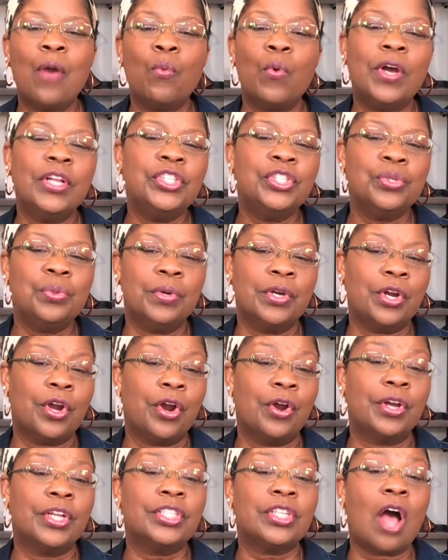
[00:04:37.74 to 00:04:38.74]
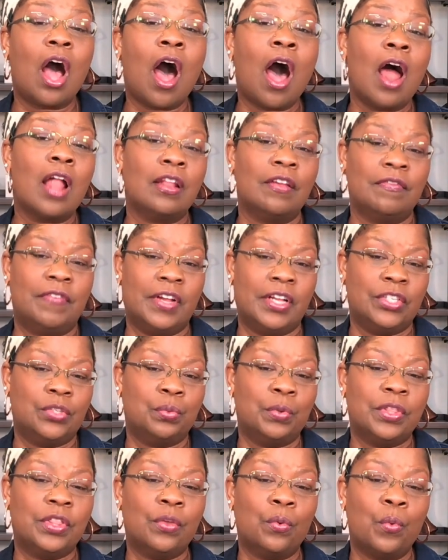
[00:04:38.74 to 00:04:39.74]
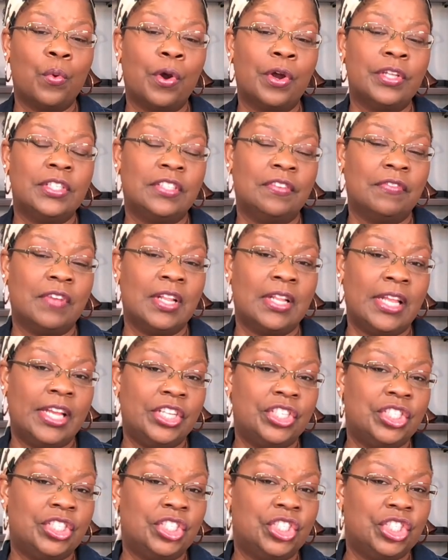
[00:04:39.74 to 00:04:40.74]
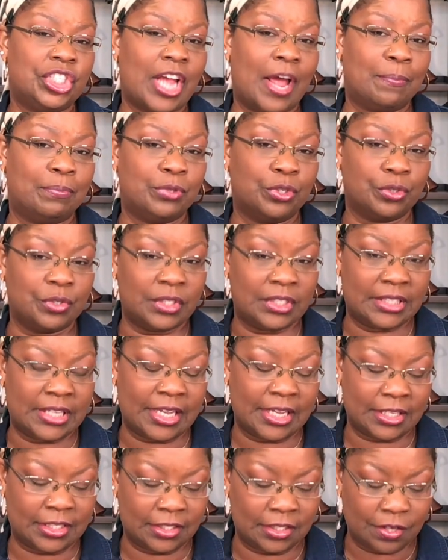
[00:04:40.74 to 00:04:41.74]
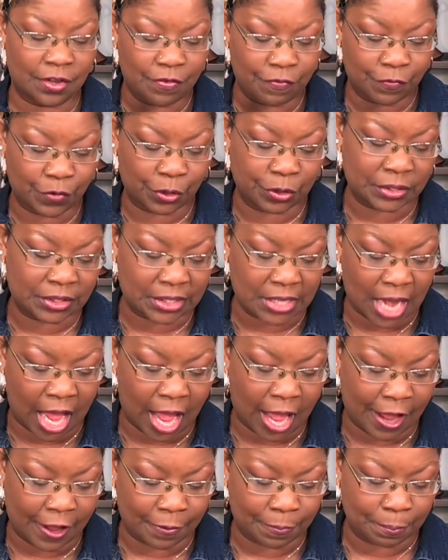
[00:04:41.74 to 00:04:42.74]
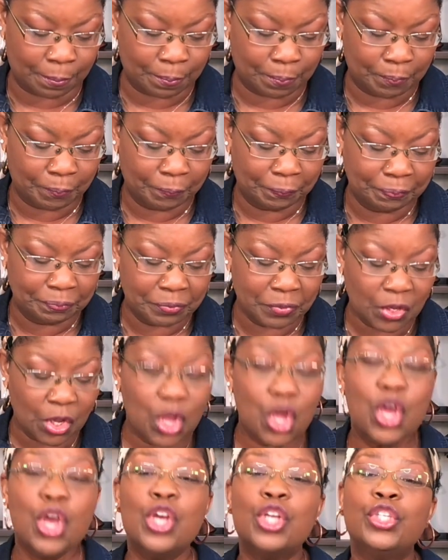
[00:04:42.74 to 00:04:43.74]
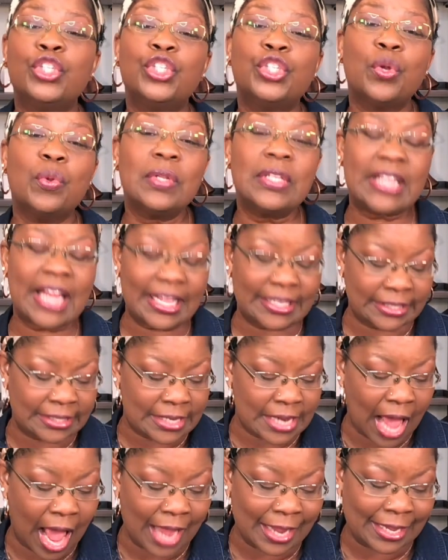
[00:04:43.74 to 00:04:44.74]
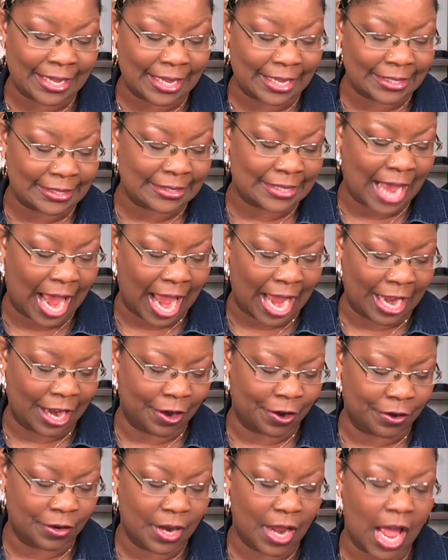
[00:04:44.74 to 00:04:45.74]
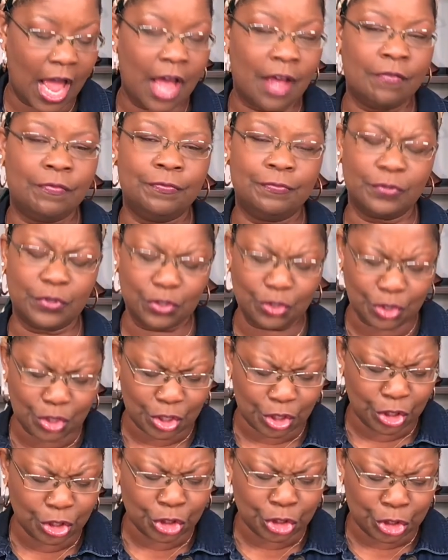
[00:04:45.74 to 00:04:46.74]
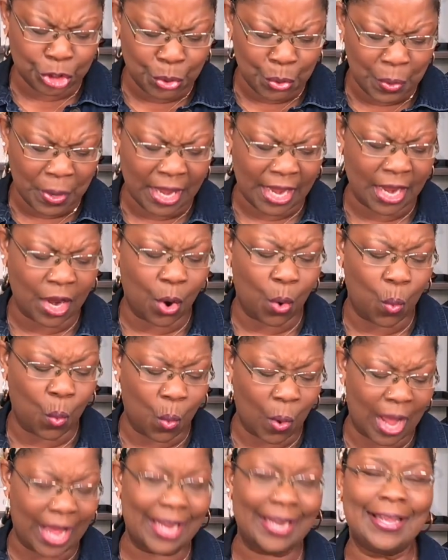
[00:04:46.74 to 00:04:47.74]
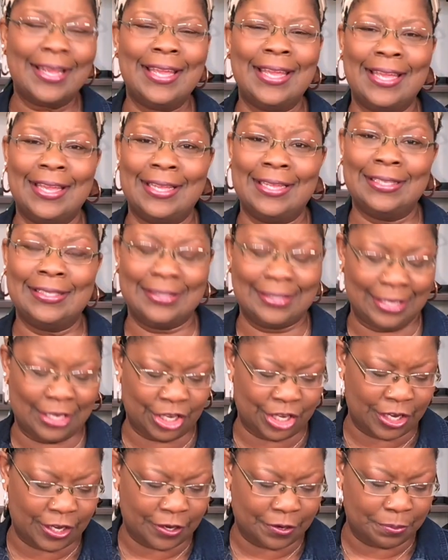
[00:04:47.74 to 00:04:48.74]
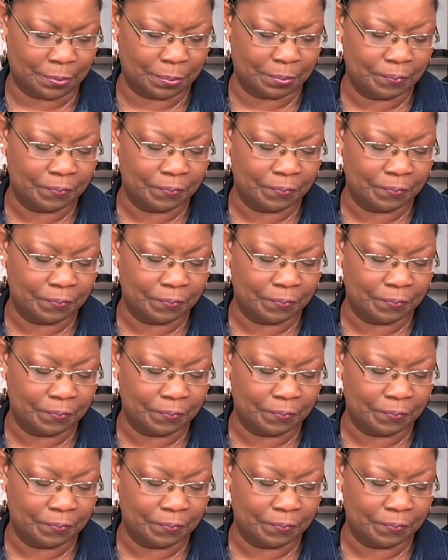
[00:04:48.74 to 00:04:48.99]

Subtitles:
want to encourage all of us with the words of Galatians chapter 6, verse 9. So let's not get tired of doing what is good.